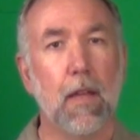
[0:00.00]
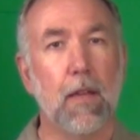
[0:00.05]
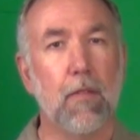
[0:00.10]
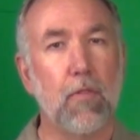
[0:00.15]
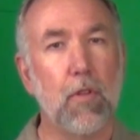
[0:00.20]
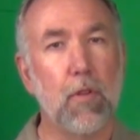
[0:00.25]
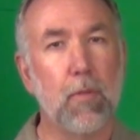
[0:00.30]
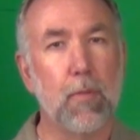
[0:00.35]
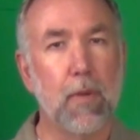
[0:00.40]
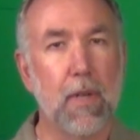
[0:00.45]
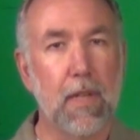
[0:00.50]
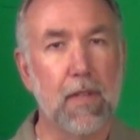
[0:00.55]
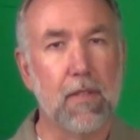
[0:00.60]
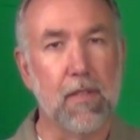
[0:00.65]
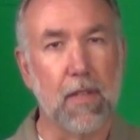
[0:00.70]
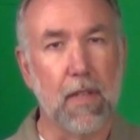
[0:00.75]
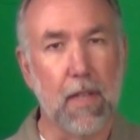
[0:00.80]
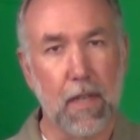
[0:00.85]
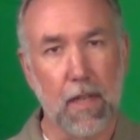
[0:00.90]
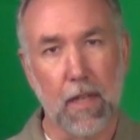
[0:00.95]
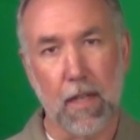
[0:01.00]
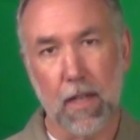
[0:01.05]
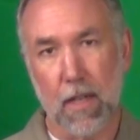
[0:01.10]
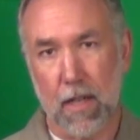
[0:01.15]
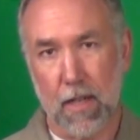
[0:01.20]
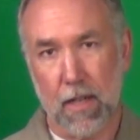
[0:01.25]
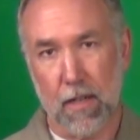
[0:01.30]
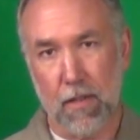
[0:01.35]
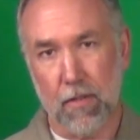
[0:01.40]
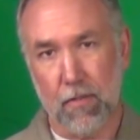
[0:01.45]
If you raise any
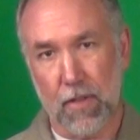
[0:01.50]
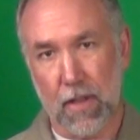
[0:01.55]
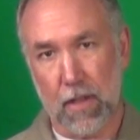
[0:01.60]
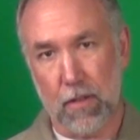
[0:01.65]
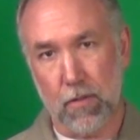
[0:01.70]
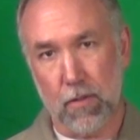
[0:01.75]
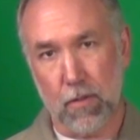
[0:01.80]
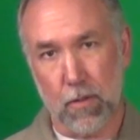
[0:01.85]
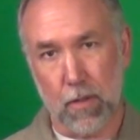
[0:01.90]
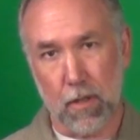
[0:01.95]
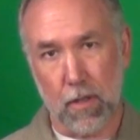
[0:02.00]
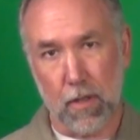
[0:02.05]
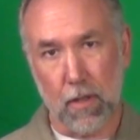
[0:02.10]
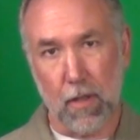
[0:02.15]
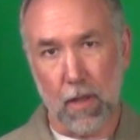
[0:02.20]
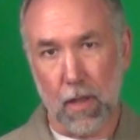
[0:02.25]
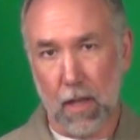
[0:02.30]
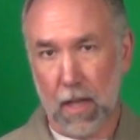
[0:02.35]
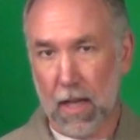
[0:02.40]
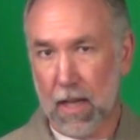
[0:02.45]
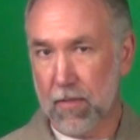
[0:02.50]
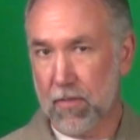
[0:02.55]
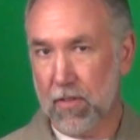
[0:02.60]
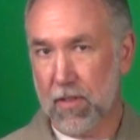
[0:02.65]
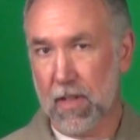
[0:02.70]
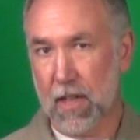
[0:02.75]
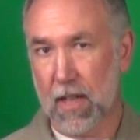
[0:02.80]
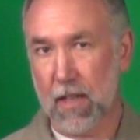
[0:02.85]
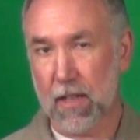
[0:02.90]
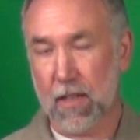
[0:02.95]
kind of outdoor
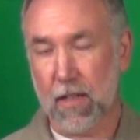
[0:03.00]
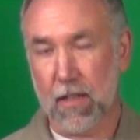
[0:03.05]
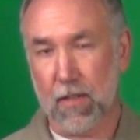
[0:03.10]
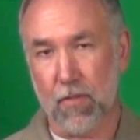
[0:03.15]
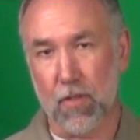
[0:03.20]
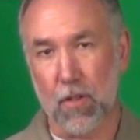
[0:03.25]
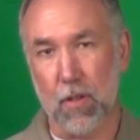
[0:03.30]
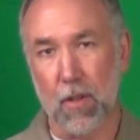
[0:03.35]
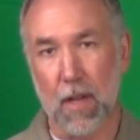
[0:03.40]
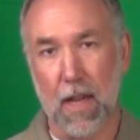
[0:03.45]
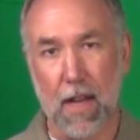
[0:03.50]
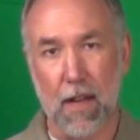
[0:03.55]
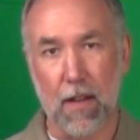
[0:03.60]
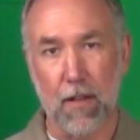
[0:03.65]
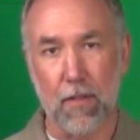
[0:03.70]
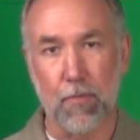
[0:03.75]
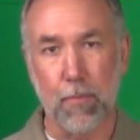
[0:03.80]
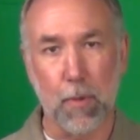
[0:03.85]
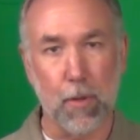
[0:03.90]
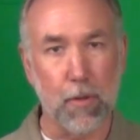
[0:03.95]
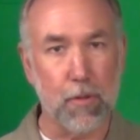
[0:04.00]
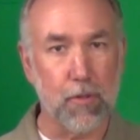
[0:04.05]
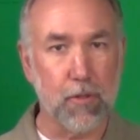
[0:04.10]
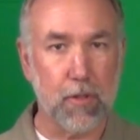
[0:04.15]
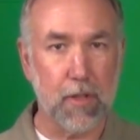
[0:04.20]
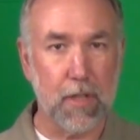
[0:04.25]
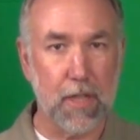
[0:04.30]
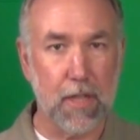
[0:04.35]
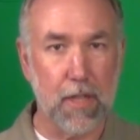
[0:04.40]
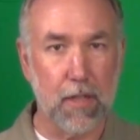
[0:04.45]
livestock, if you have
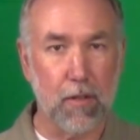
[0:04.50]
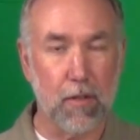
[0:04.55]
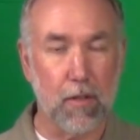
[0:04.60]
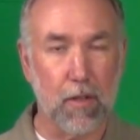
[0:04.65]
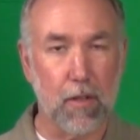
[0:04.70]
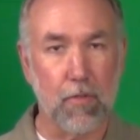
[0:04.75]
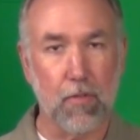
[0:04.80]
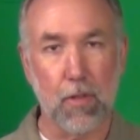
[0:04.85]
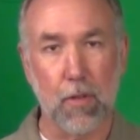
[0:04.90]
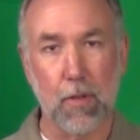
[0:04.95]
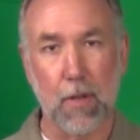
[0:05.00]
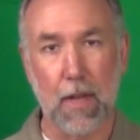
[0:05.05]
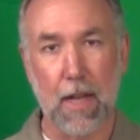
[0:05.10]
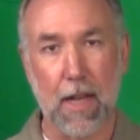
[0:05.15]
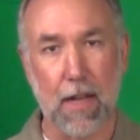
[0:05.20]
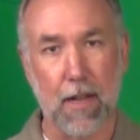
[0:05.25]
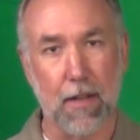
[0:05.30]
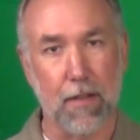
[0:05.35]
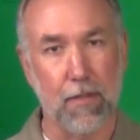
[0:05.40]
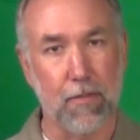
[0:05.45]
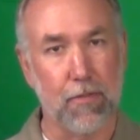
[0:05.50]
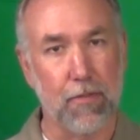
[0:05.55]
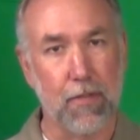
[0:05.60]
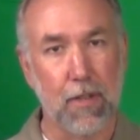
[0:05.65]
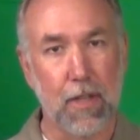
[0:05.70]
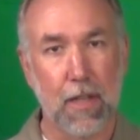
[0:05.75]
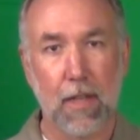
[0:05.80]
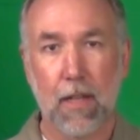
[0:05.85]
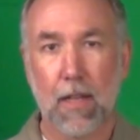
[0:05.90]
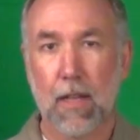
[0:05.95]
poultry or if you have
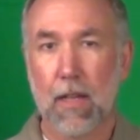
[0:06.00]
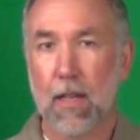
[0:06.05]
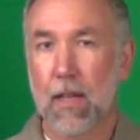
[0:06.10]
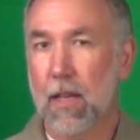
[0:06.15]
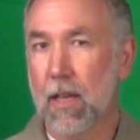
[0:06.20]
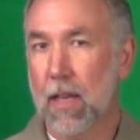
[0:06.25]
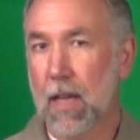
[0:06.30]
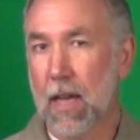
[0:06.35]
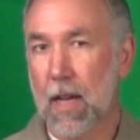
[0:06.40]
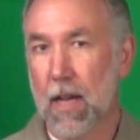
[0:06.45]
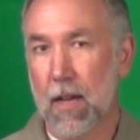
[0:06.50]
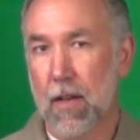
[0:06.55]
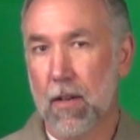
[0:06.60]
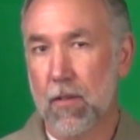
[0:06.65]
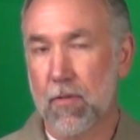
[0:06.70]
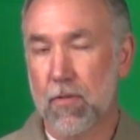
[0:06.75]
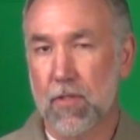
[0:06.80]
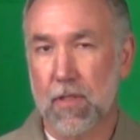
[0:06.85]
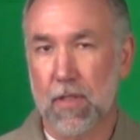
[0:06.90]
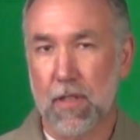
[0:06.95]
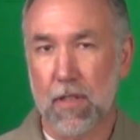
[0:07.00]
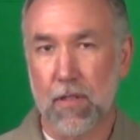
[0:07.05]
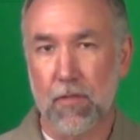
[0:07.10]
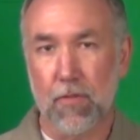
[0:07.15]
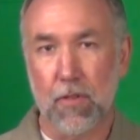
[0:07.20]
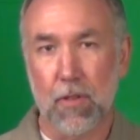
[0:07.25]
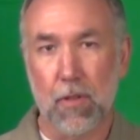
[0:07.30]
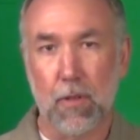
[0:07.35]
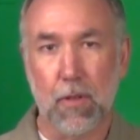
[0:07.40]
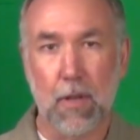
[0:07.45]
calves,
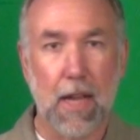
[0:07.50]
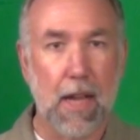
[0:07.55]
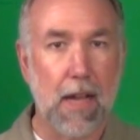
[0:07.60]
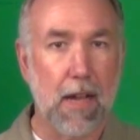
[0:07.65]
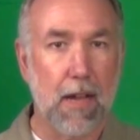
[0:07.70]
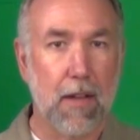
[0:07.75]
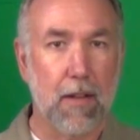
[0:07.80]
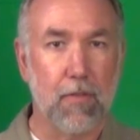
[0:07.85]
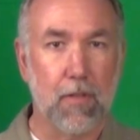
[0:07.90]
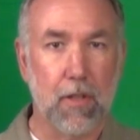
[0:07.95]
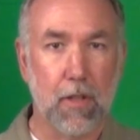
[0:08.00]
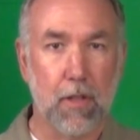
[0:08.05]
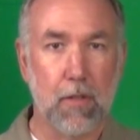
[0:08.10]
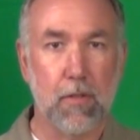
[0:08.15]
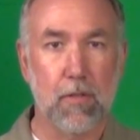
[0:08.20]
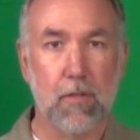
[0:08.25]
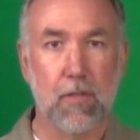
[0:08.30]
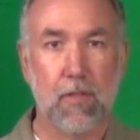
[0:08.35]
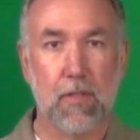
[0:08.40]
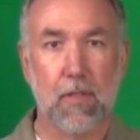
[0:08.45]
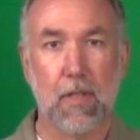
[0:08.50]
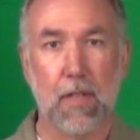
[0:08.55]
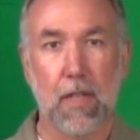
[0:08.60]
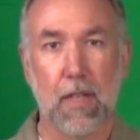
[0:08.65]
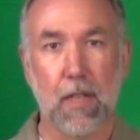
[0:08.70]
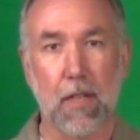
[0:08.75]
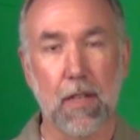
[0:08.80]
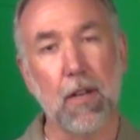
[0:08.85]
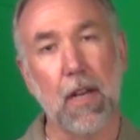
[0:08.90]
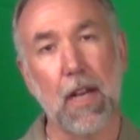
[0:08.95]
if you have goats
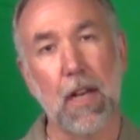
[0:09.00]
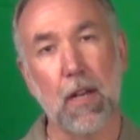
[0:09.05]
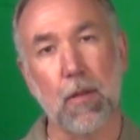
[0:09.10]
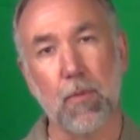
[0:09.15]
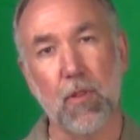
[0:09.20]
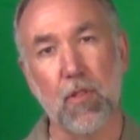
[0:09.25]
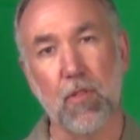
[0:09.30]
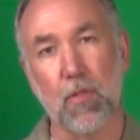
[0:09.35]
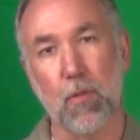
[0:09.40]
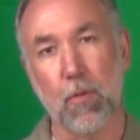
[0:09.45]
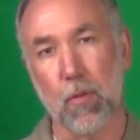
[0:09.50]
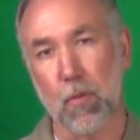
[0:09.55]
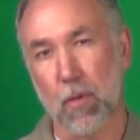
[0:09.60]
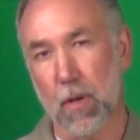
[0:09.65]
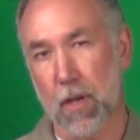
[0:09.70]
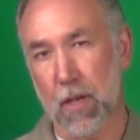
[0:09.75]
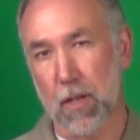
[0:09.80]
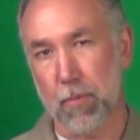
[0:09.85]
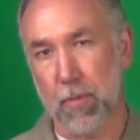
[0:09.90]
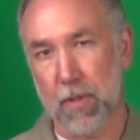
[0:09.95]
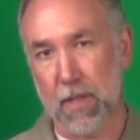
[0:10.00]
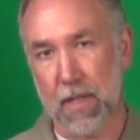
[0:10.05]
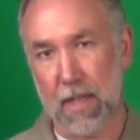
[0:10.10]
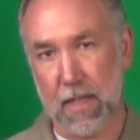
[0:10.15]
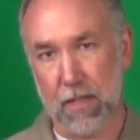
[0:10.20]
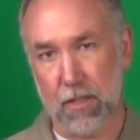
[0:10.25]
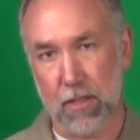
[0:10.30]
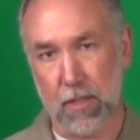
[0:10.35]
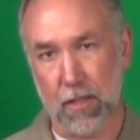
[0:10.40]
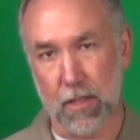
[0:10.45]
and other animals that require your
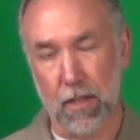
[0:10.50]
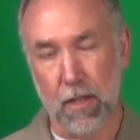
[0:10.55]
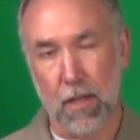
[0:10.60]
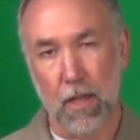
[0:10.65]
protection,